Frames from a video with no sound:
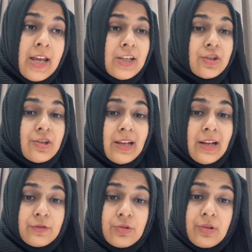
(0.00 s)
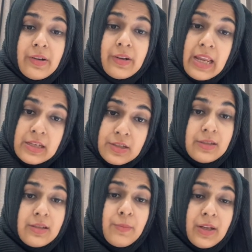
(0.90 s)
she'll have to arrange
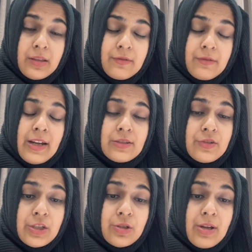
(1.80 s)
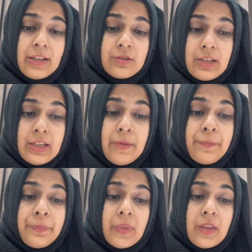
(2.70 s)
some other factory to actually